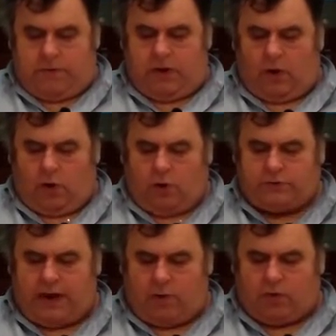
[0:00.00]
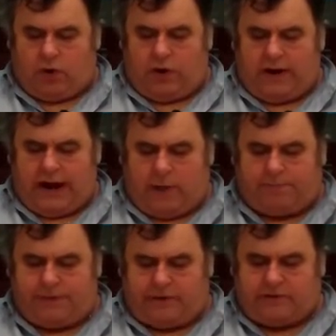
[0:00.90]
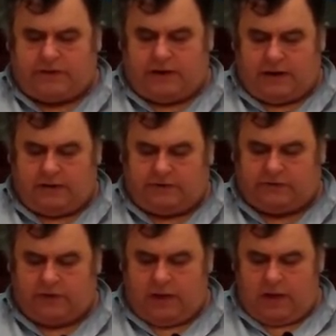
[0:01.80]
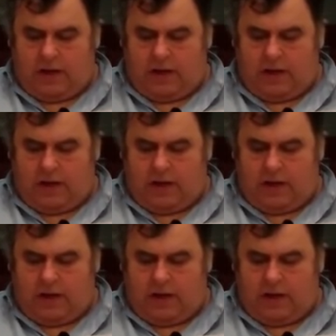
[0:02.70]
Behold, how good and how pleasant it is